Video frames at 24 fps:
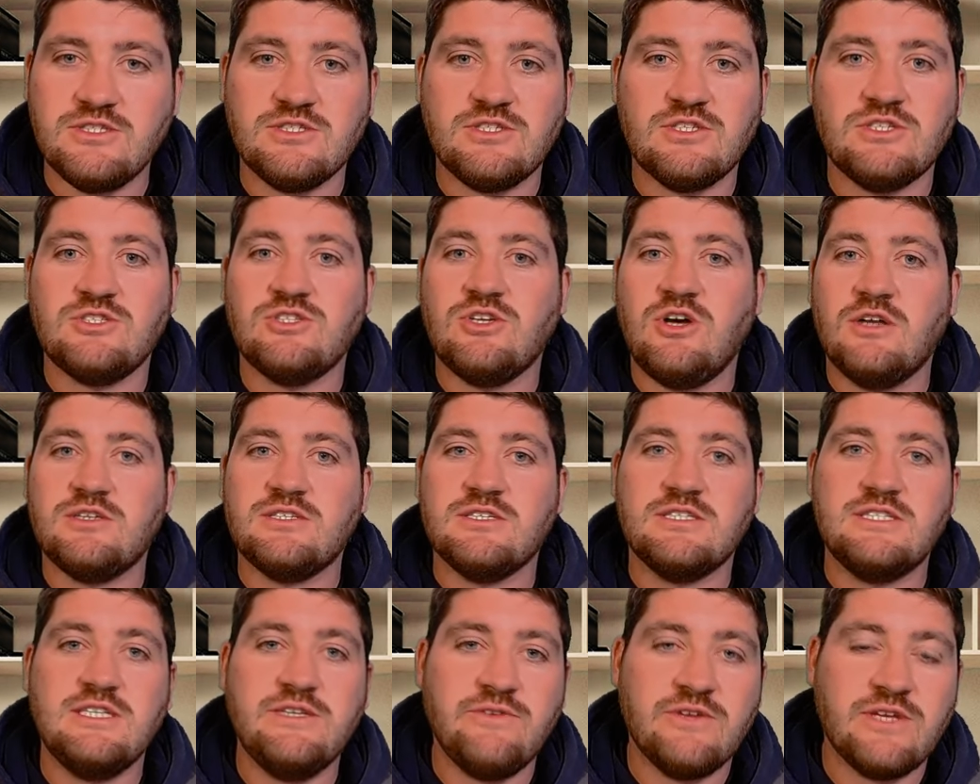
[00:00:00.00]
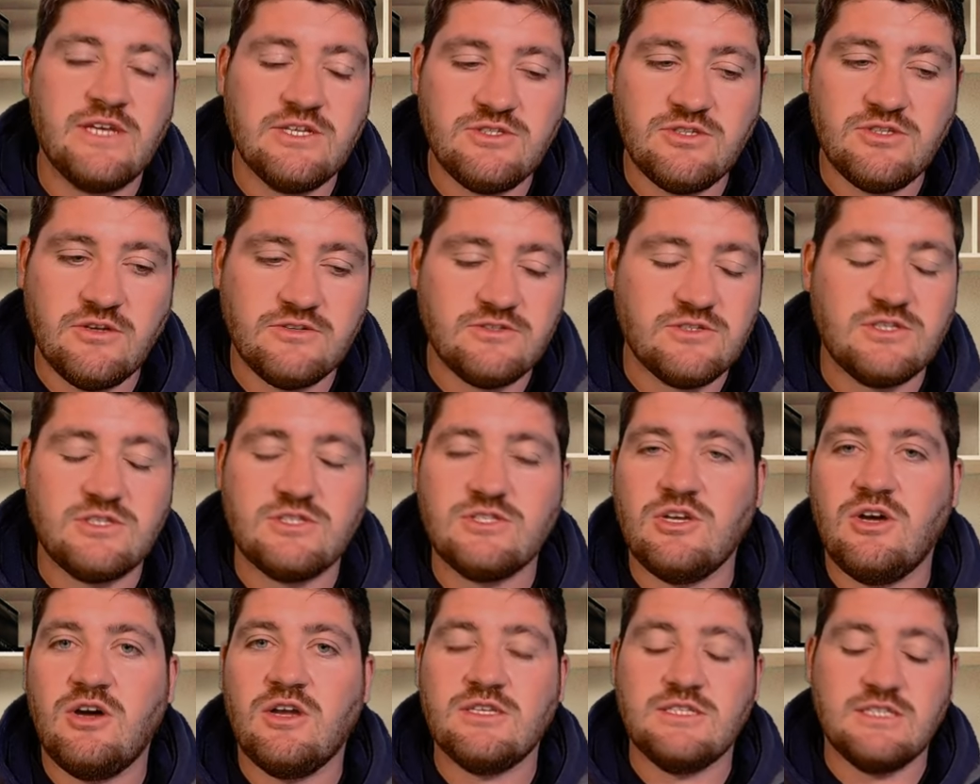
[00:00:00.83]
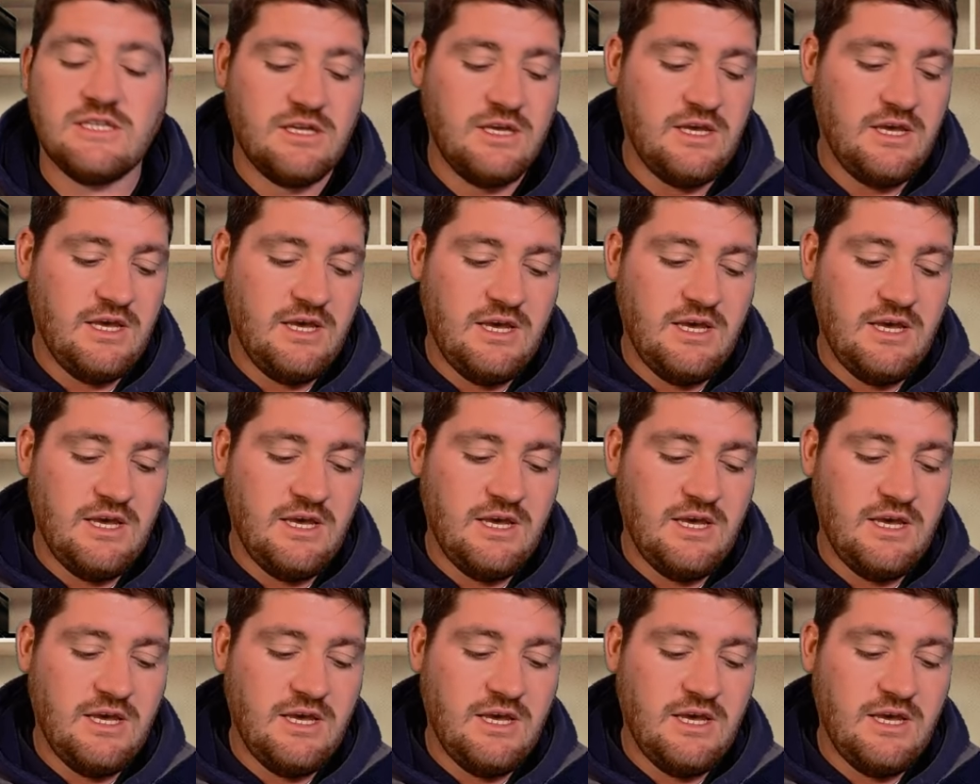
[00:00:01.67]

is a starter. Stephen Kitzel is a starter.